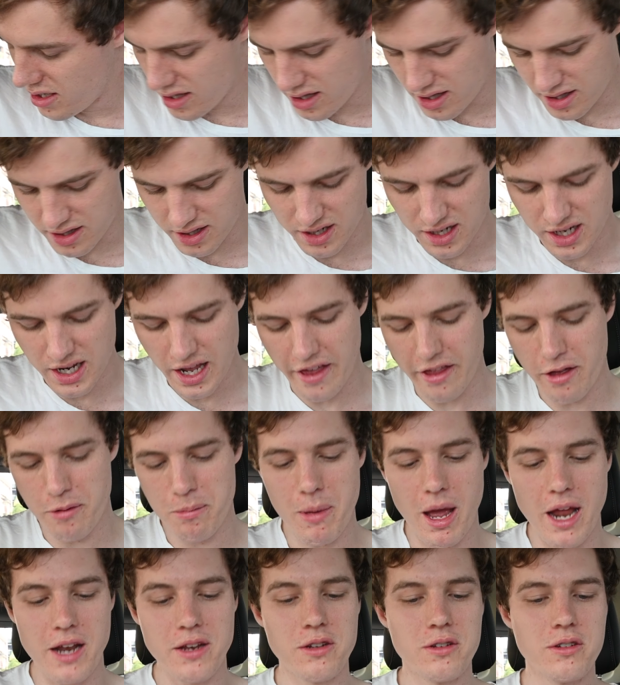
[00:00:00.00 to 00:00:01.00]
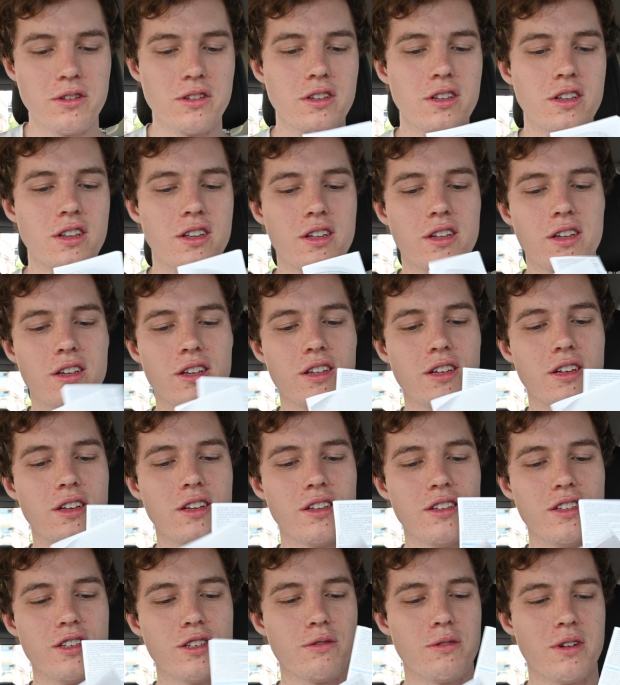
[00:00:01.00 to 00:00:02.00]
Another manual.
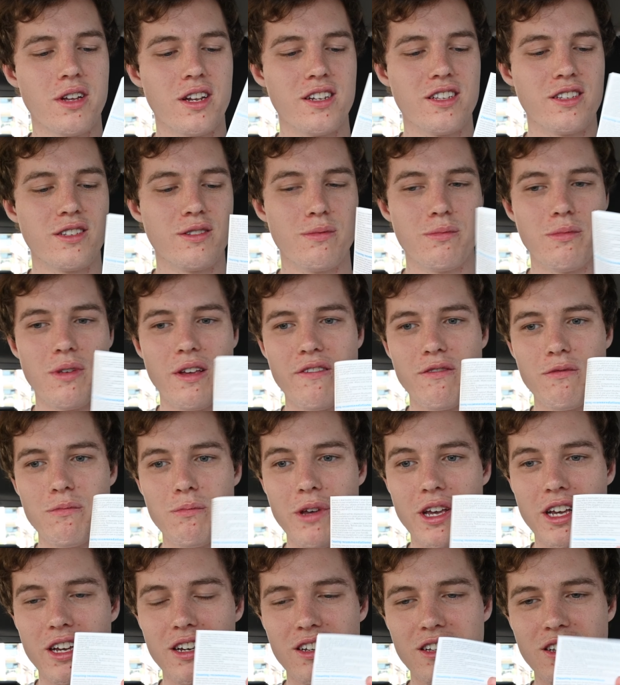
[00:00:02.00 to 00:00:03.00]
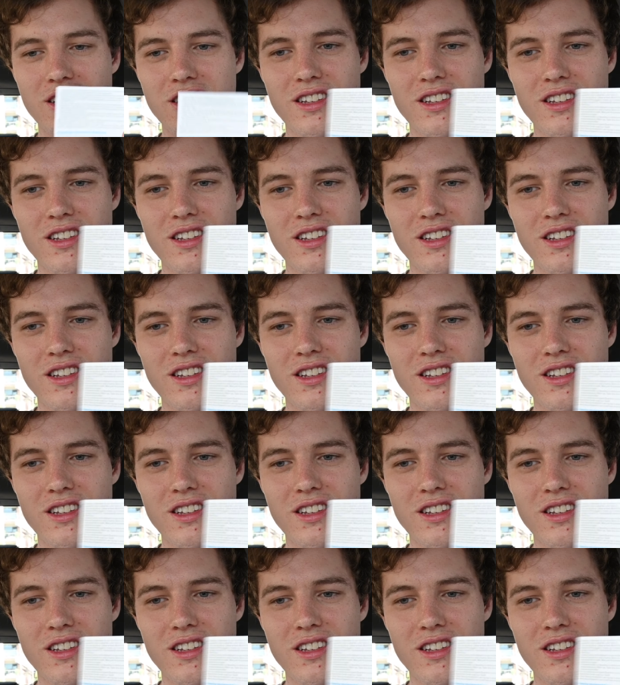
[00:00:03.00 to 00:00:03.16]
This one is even bigger.